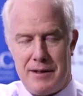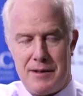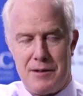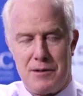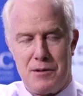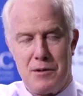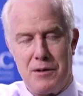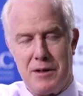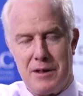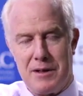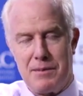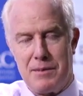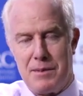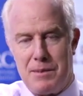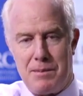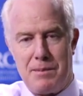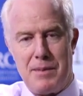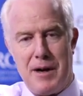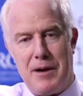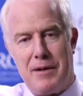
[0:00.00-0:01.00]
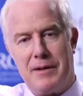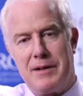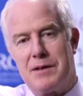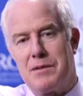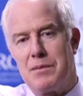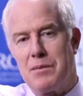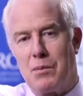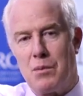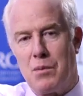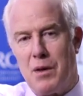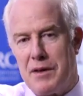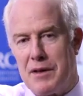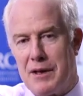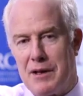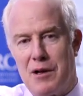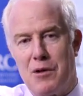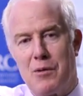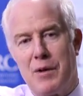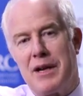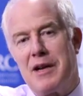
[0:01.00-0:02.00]
to the parents what the
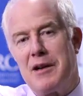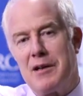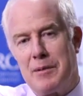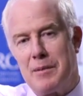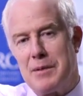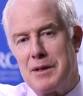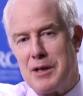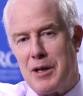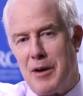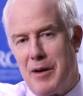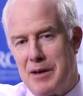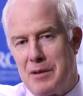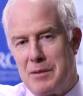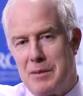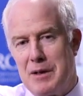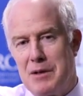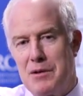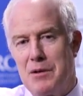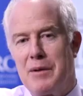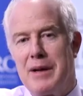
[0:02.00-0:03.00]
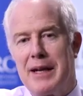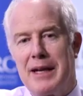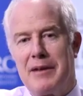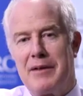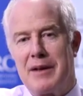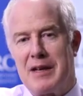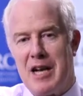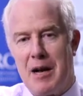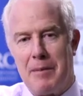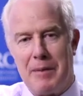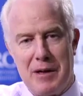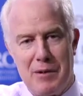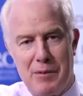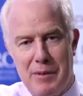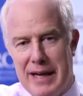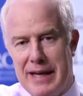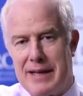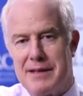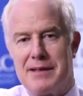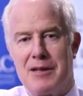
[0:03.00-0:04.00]
curriculum is going to be doing in the coming
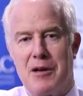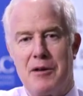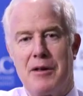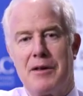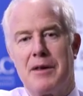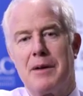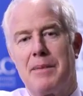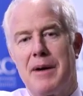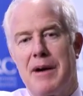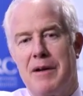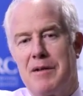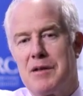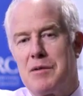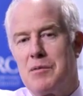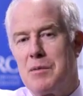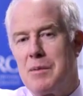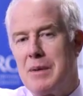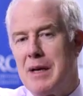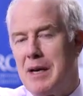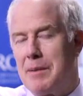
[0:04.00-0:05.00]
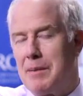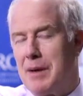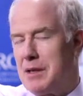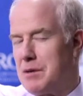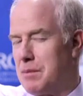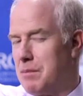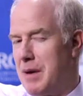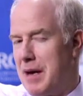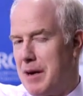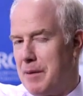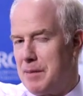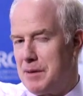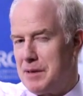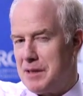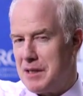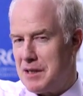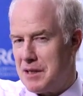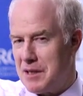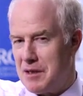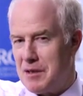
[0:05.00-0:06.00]
weeks, so that the parents would be in a much better
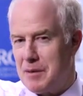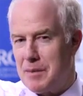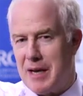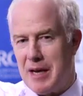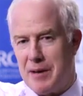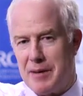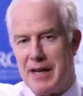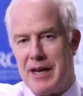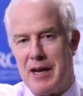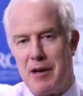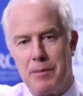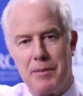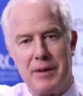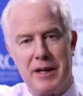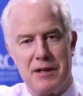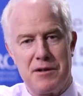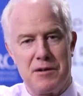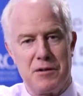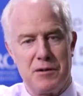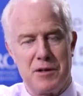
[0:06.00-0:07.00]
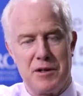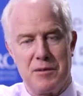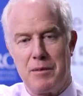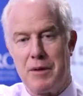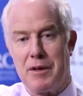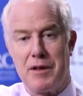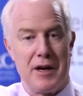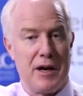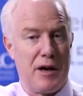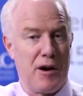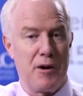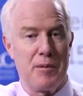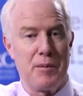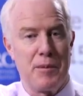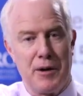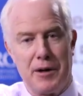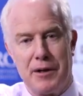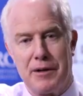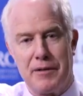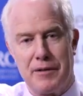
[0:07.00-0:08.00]
position to be able to help their children with their
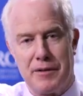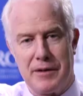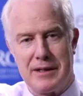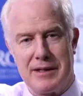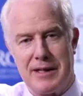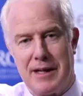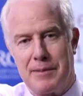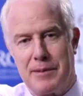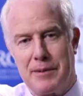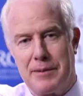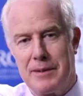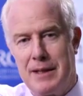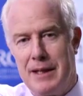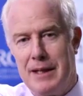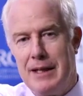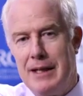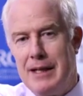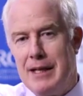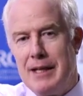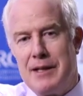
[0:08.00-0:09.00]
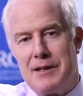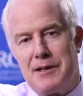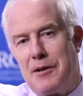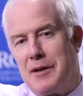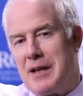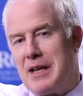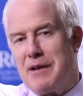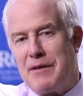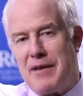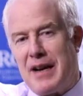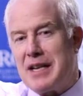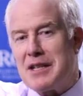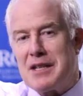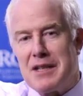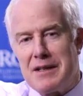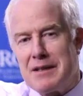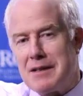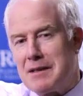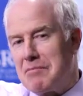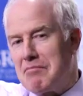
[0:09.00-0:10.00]
homework, for example. So the
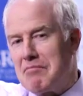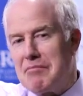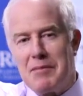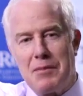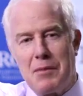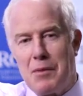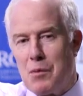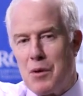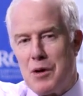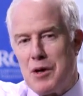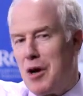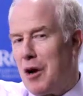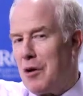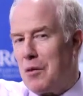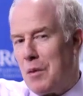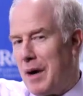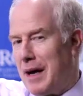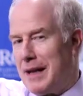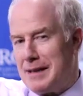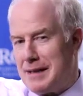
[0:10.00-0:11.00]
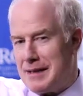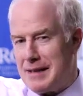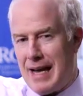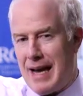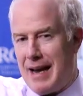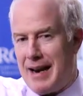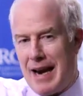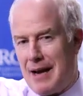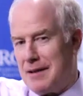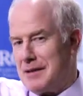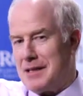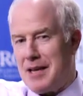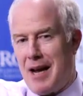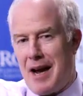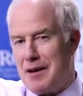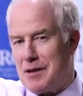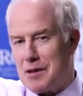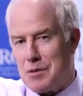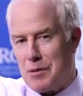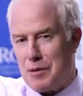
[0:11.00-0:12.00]
innovations were not ones that
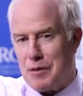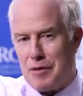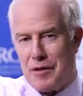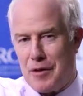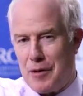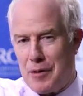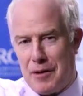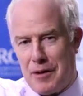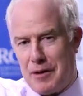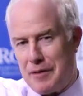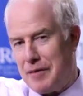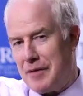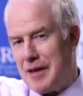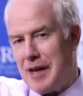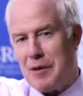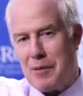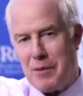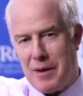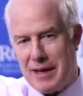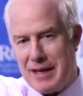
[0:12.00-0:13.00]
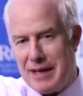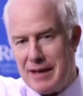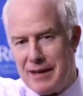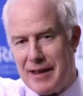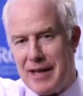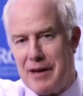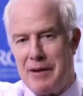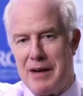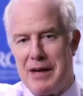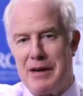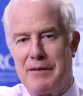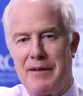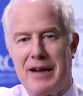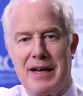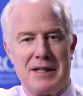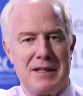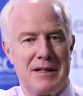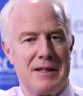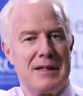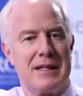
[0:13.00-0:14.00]
outsiders would have thought of. They were
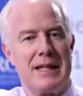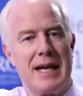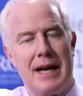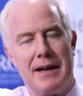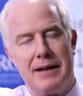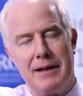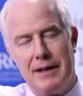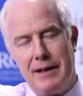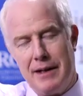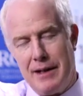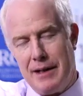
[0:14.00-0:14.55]
innovations that